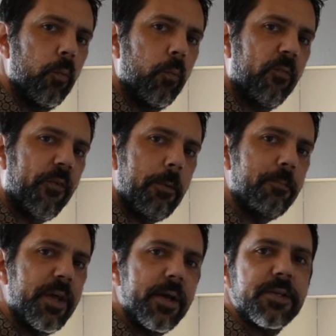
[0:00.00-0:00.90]
From
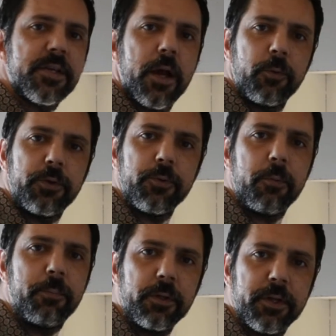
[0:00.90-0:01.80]
this, I would do
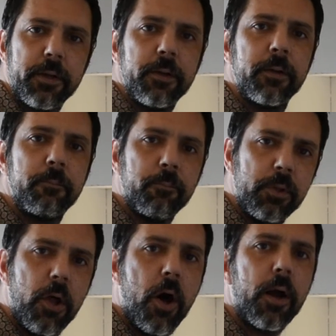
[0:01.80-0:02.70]
a building
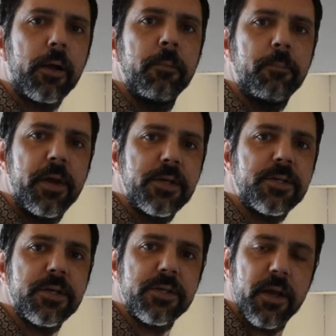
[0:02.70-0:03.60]
block
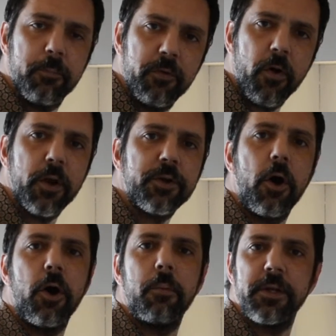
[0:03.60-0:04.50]
basis and move on to
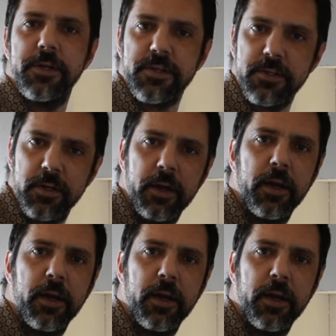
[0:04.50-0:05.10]
omelets,